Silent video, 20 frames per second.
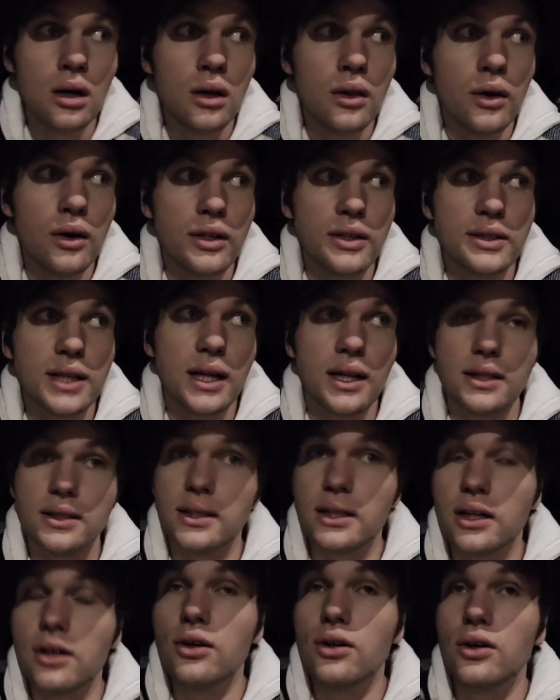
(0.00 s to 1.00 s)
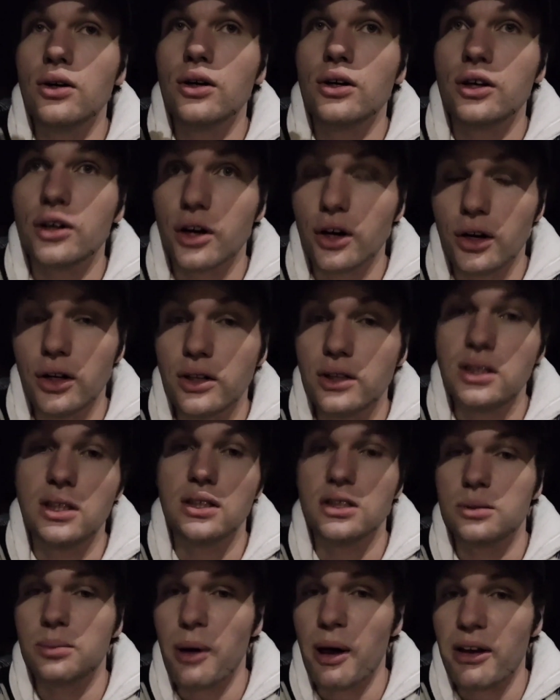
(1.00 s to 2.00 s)
There is not a single courtesy
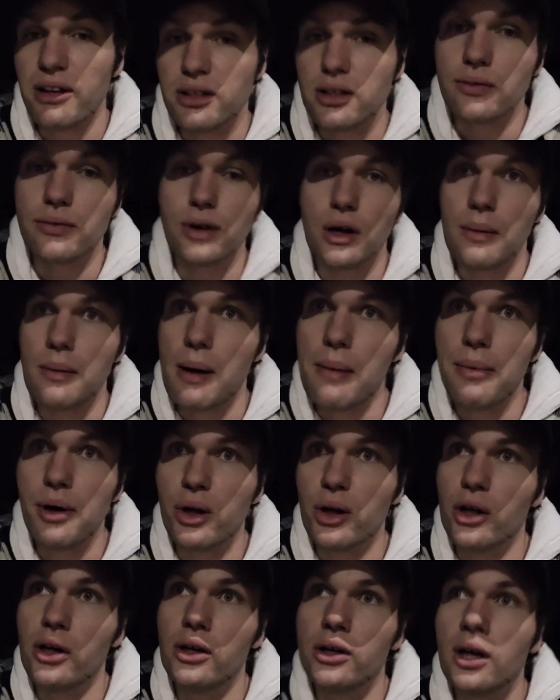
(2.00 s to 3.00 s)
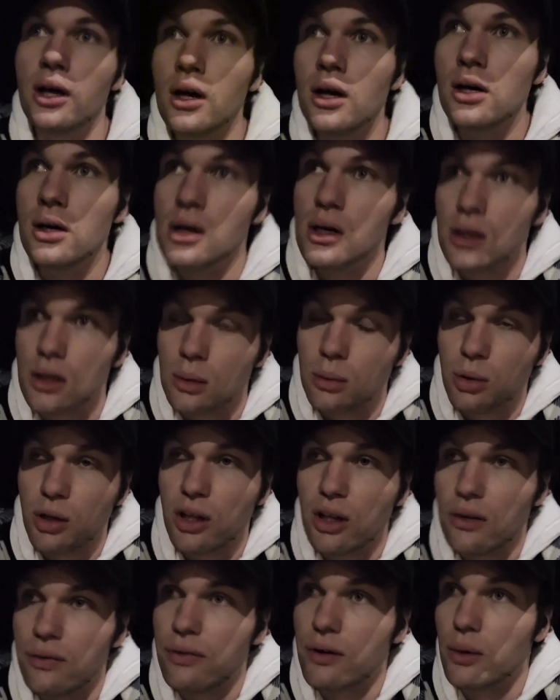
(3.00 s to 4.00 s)
space in front of my building.
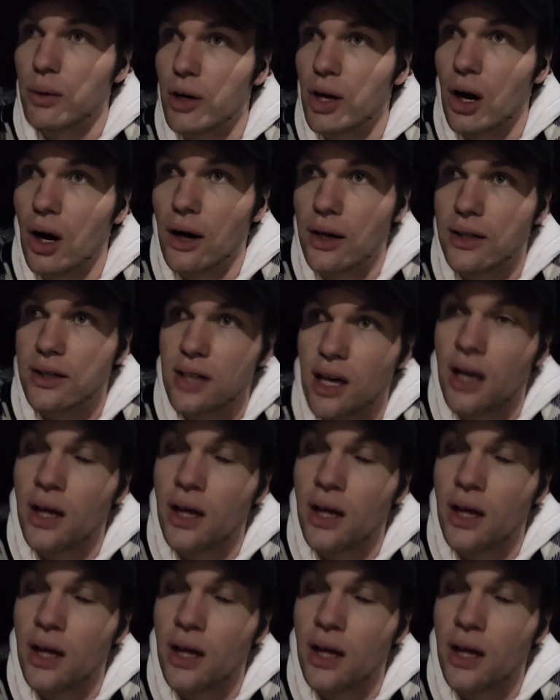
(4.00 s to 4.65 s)
Completely filled with cars.